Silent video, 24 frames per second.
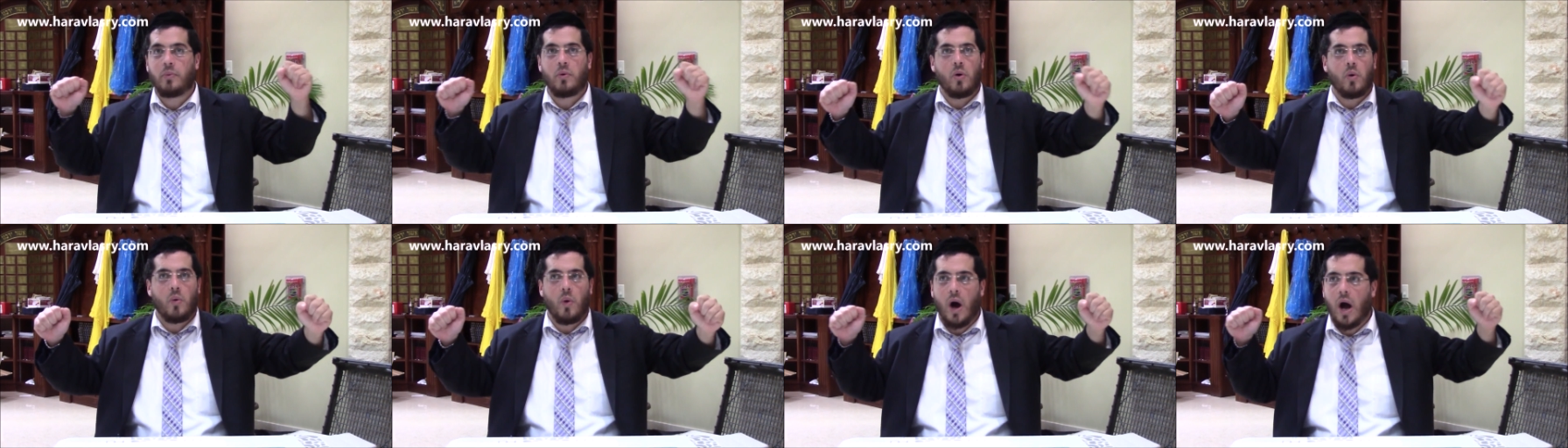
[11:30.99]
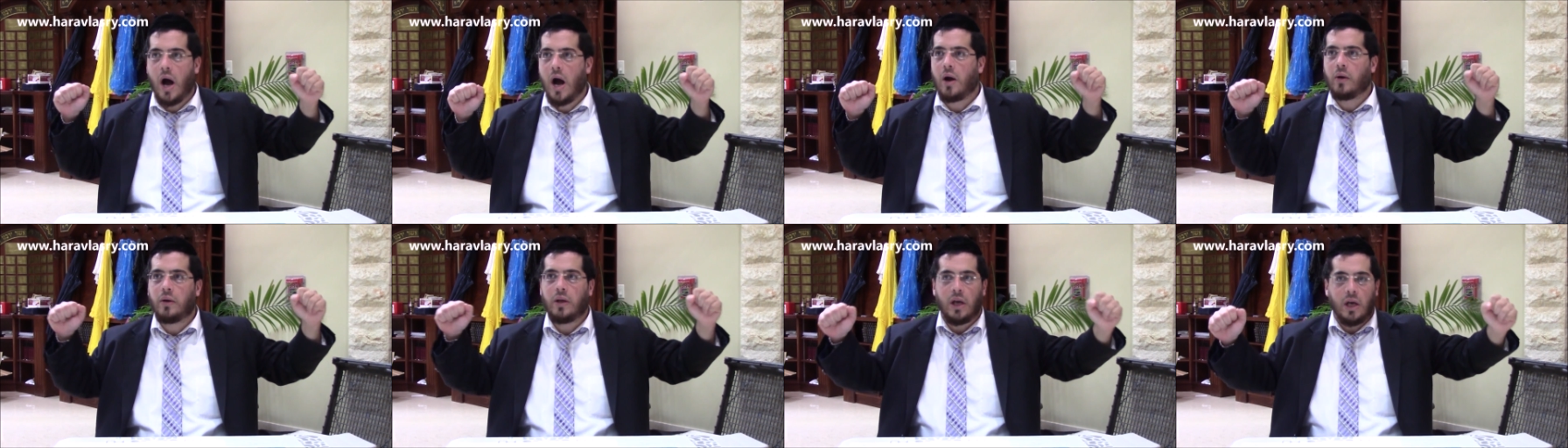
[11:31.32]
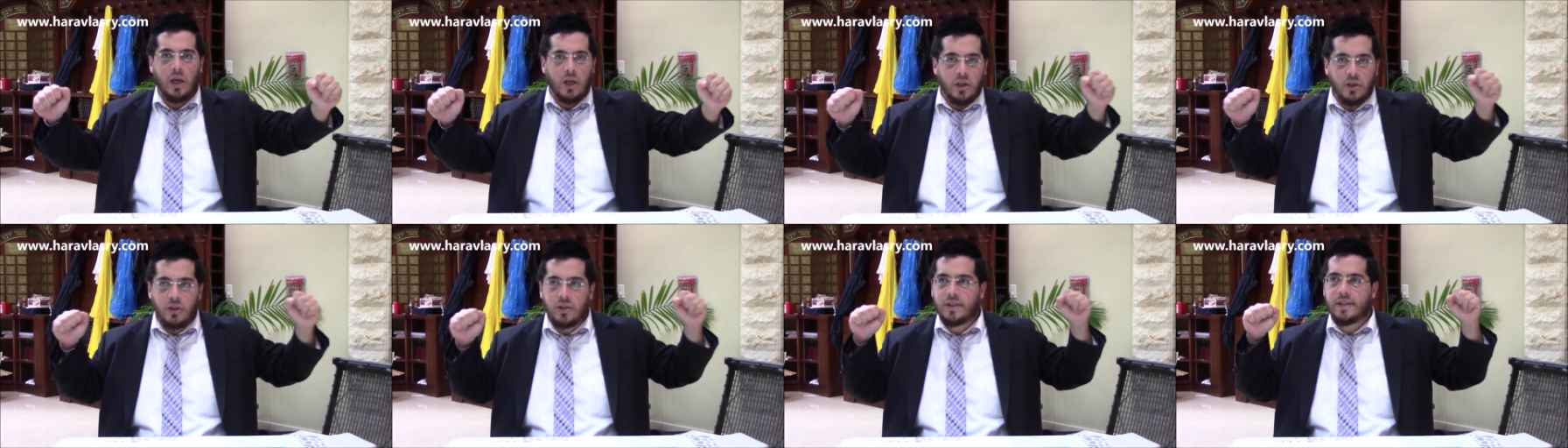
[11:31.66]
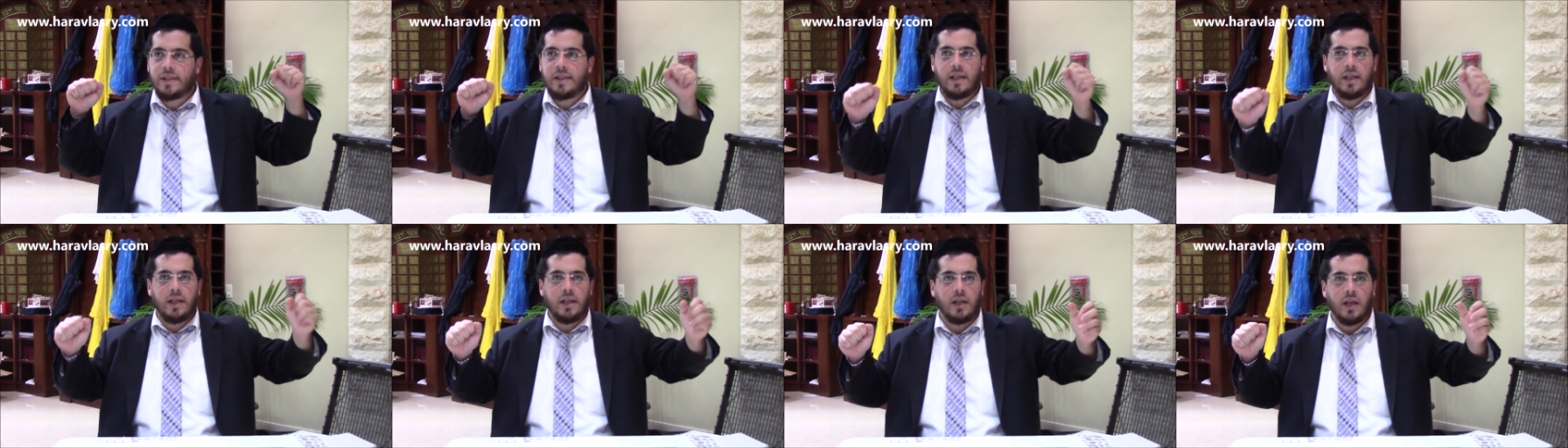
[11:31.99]
Wow, you
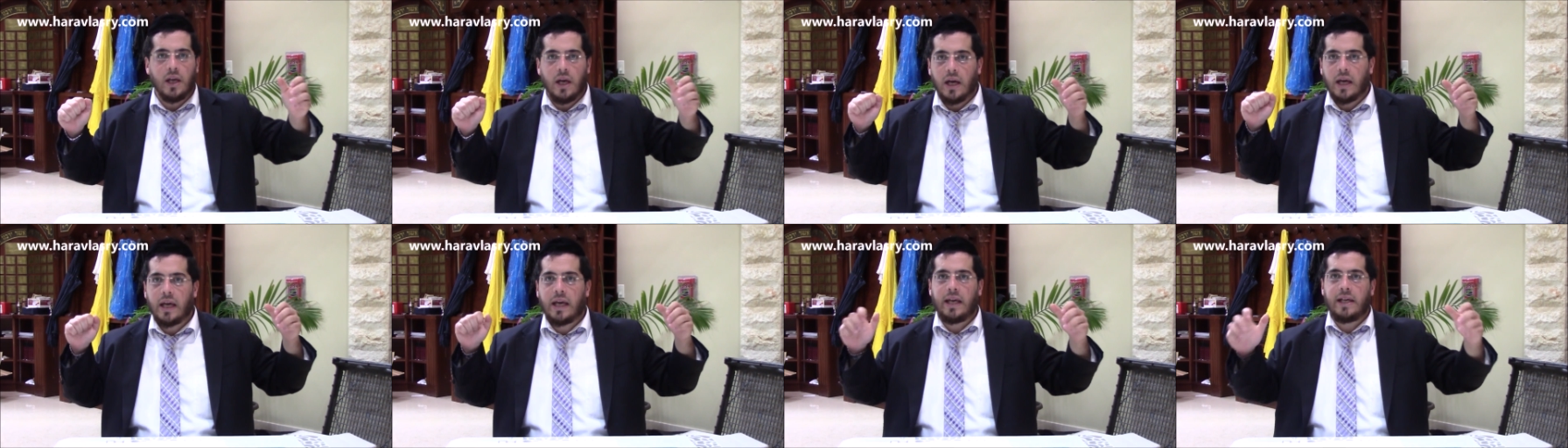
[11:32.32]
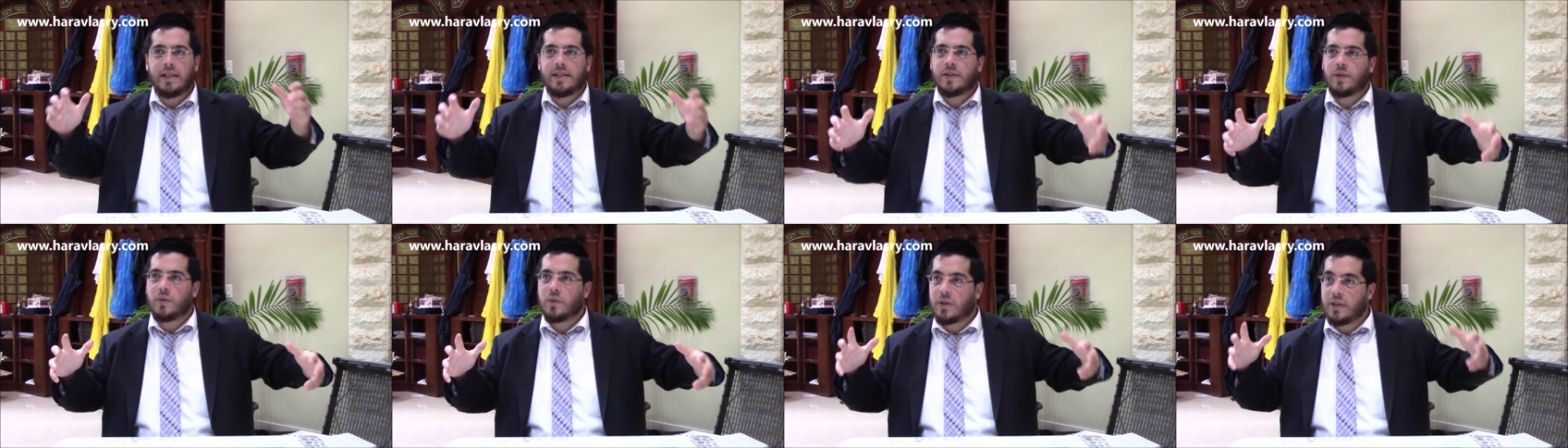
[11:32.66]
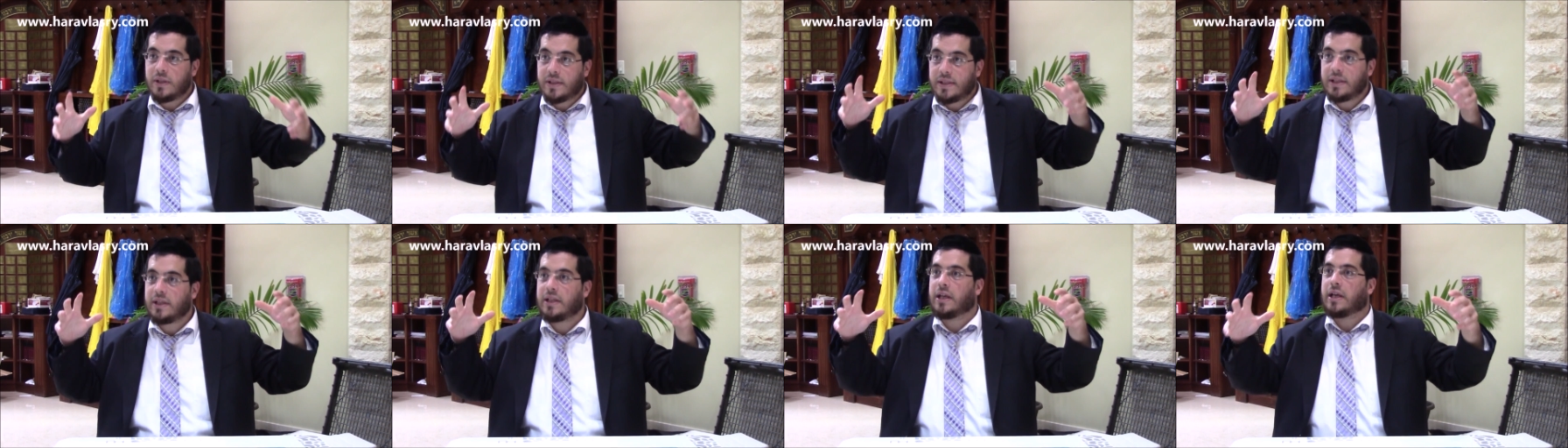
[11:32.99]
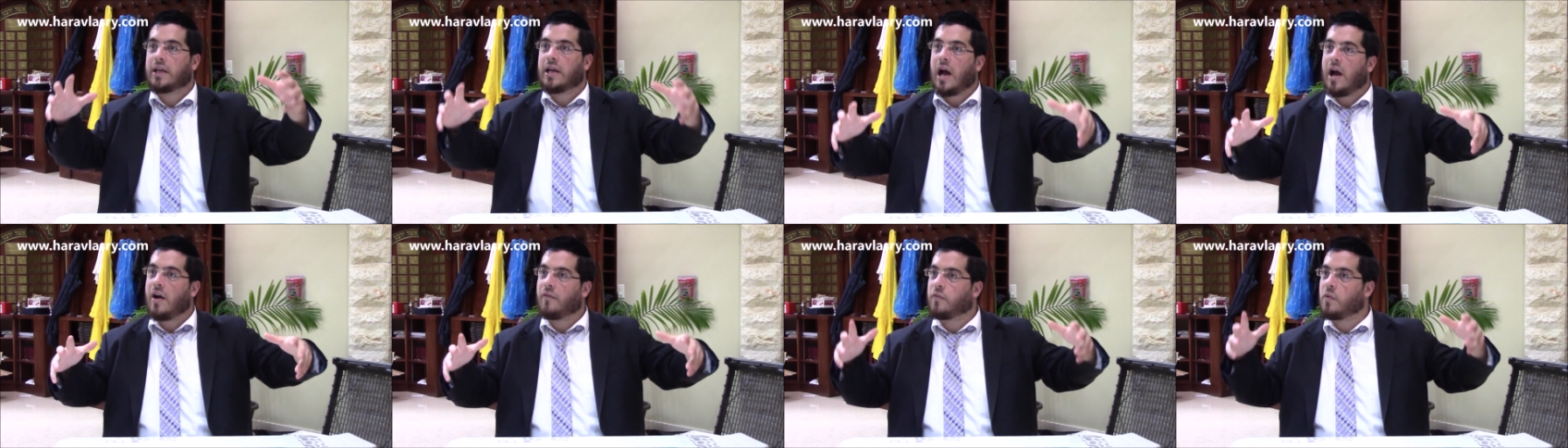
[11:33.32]
see Chizuk, you see they
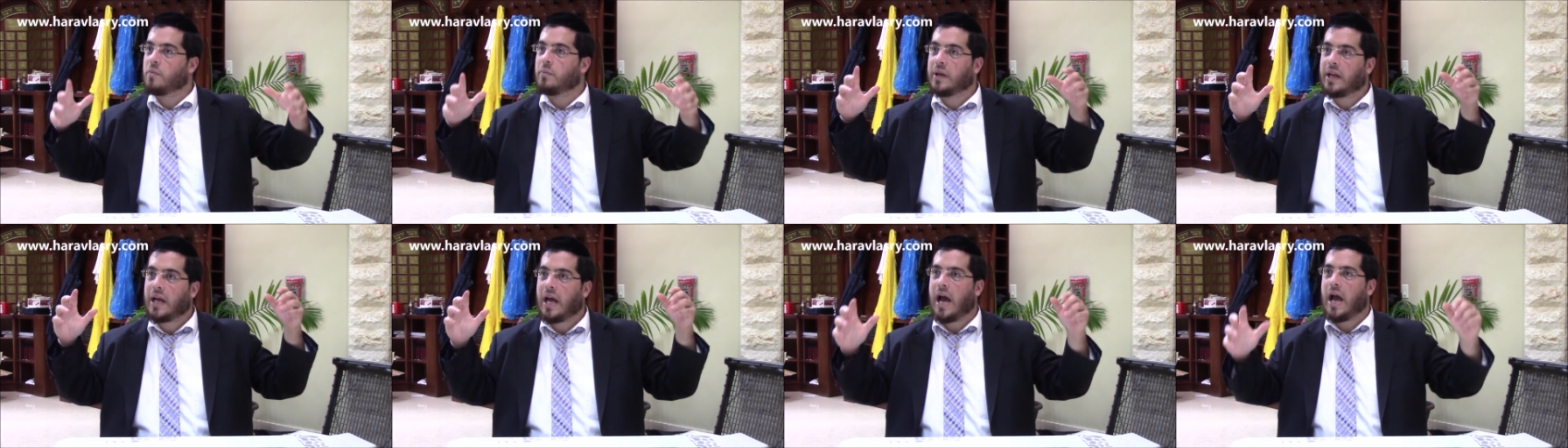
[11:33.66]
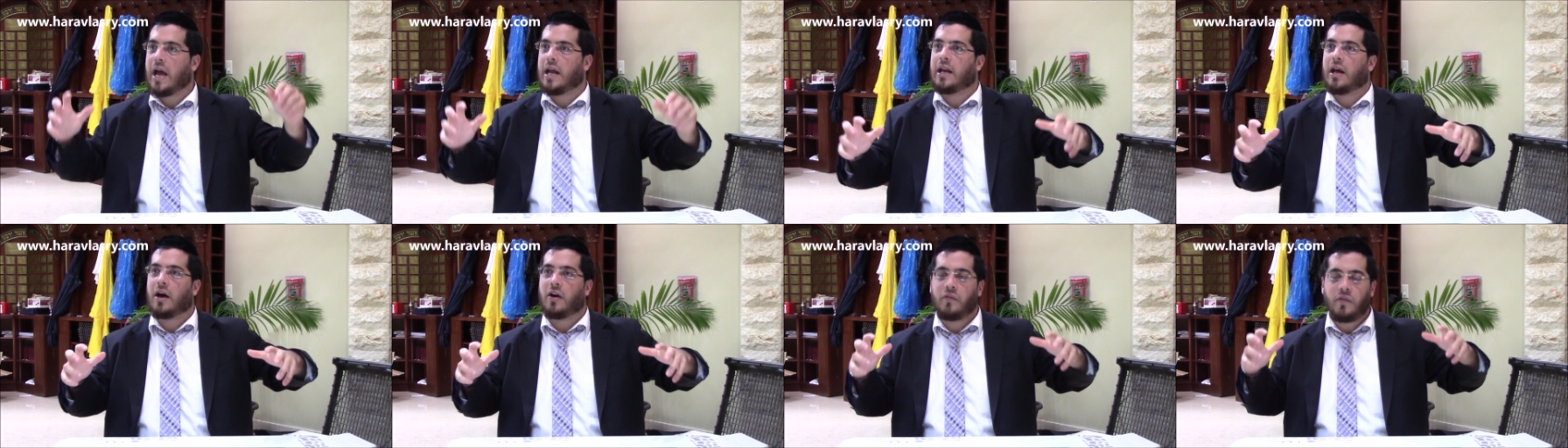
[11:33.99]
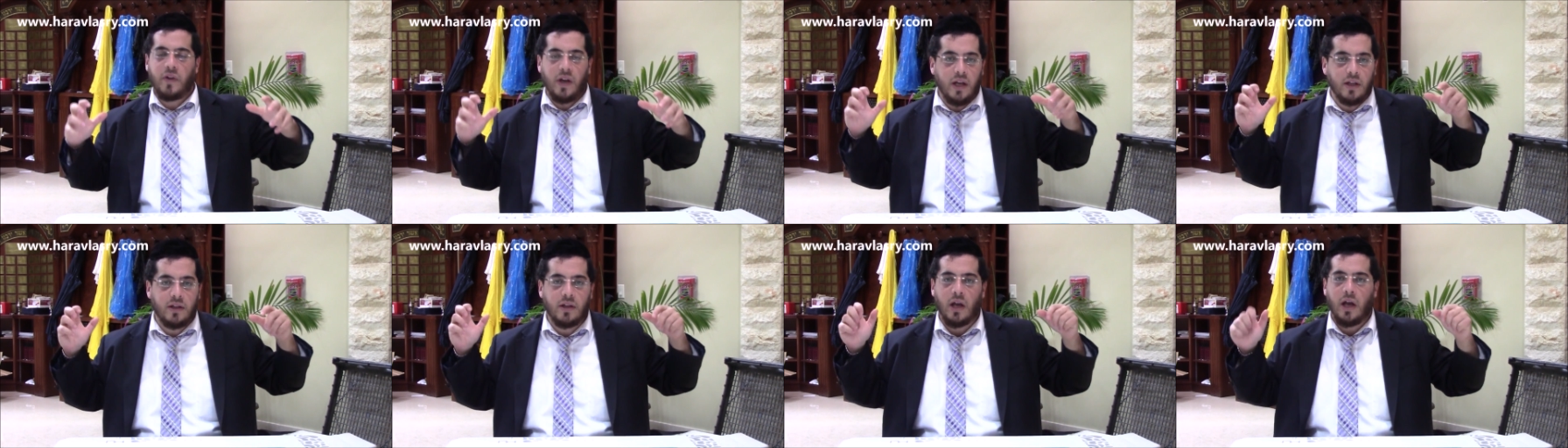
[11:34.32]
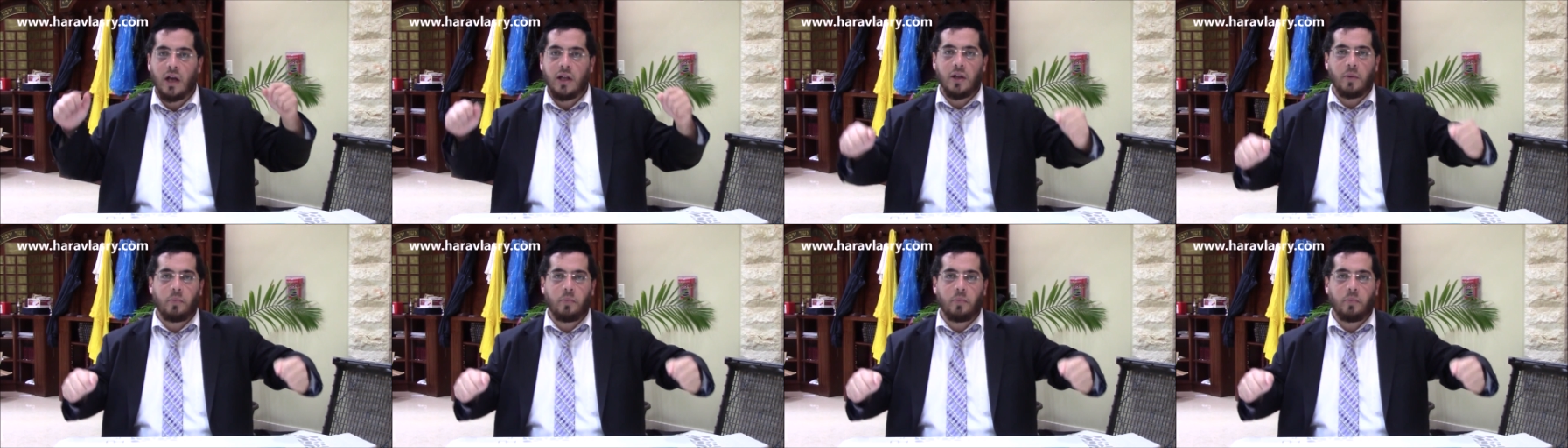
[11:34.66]
come from Mincha and Arvit,